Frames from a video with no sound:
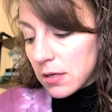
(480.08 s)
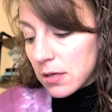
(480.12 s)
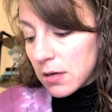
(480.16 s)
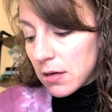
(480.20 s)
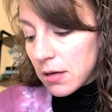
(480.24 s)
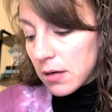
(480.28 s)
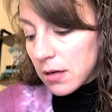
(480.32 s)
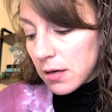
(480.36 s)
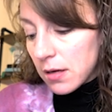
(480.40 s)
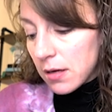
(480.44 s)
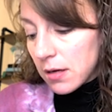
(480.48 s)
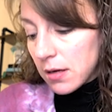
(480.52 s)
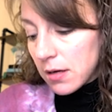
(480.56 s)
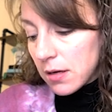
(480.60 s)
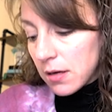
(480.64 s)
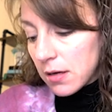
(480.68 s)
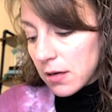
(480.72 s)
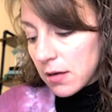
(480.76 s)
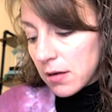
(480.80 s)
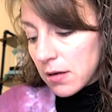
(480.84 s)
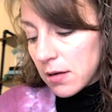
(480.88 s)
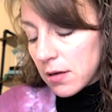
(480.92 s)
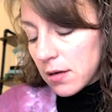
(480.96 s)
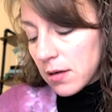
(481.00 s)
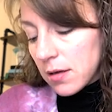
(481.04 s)

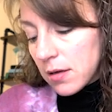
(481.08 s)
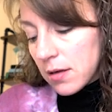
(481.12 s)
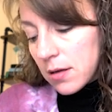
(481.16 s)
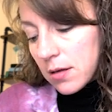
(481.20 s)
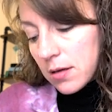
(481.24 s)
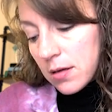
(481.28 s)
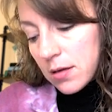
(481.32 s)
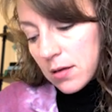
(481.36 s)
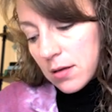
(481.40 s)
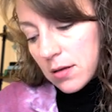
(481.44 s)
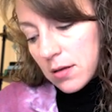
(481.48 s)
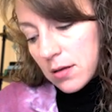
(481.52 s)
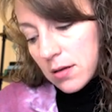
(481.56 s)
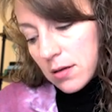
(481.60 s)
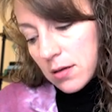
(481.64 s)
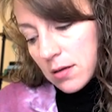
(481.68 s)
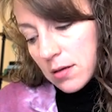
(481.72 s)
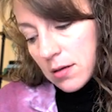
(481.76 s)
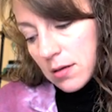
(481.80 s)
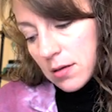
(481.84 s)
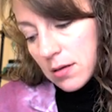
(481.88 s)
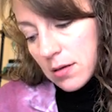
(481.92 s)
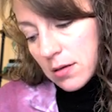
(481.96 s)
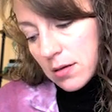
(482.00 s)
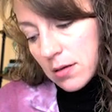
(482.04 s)

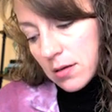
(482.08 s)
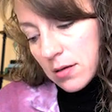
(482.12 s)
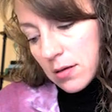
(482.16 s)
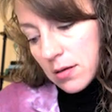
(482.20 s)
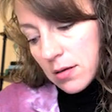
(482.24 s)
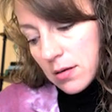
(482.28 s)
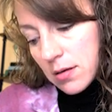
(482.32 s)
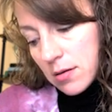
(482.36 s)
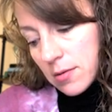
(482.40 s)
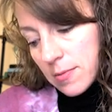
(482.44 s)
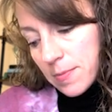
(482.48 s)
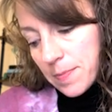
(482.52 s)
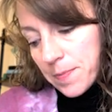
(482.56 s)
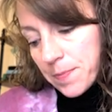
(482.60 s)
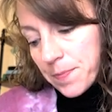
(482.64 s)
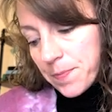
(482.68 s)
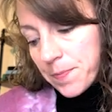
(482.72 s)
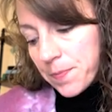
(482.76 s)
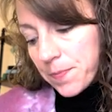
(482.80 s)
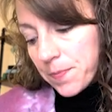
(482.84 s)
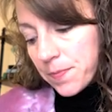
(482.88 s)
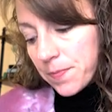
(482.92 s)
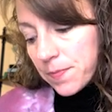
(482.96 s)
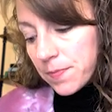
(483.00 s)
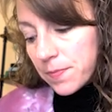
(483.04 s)

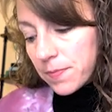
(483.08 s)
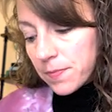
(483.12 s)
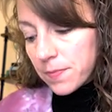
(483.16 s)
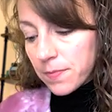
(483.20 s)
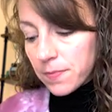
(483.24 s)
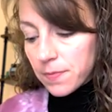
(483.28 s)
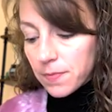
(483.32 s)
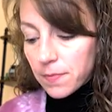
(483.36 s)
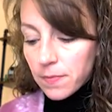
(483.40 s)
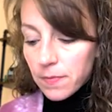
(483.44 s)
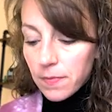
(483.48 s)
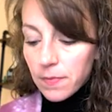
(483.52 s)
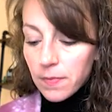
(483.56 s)
Nothing is said.